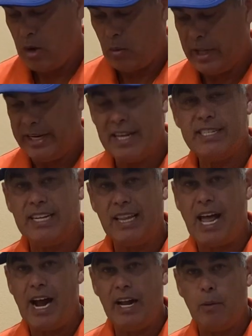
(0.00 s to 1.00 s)
Well, it doesn't
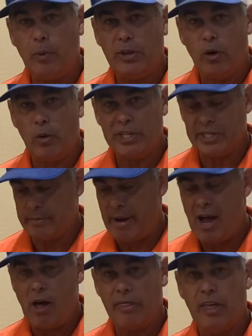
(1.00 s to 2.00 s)
line up with the horse's
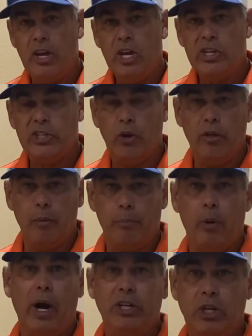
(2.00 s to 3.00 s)
mouth. So the
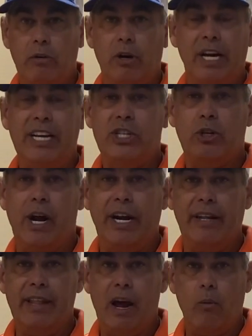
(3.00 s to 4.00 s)
pressure and release
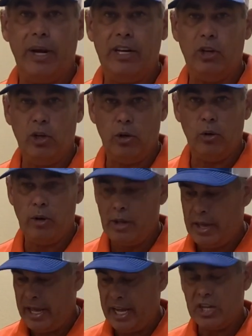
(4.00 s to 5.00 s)
training that we do
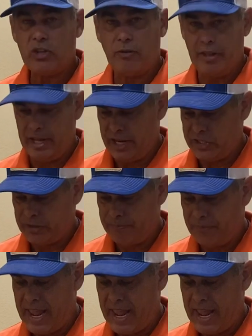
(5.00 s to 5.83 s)
is for this.